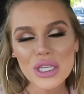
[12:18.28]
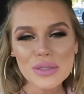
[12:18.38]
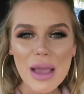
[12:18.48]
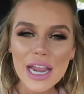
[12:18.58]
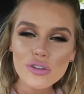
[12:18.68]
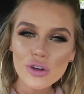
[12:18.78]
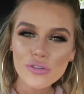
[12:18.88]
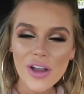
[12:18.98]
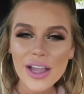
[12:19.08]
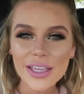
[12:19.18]
because mine
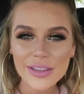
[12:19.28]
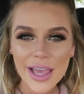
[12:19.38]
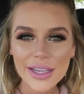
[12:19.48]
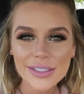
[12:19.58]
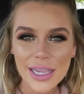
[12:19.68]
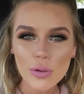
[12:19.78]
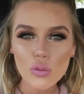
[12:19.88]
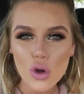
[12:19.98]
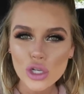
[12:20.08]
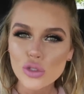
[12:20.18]
grew fucking legs
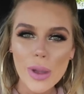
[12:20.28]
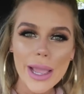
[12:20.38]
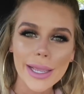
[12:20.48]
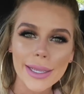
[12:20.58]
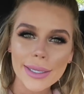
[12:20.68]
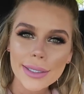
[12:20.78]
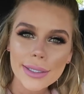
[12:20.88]
and walked away.